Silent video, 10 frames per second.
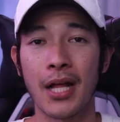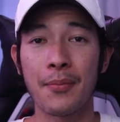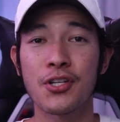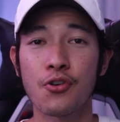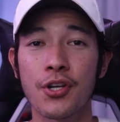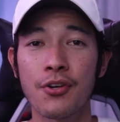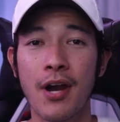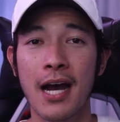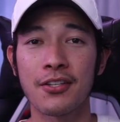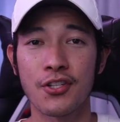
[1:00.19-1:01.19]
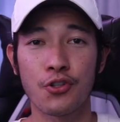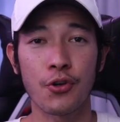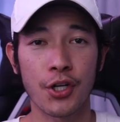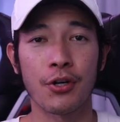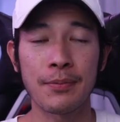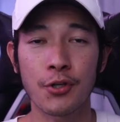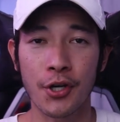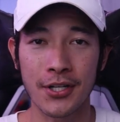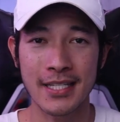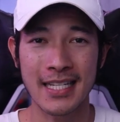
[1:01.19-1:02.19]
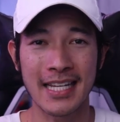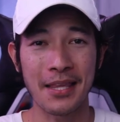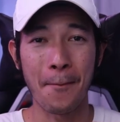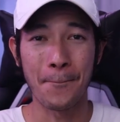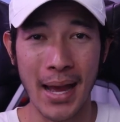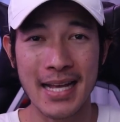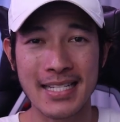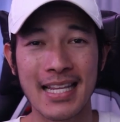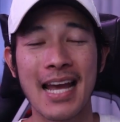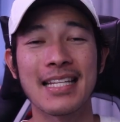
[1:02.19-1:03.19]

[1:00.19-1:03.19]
but I'll be showing you how to store your cryptocurrency in the best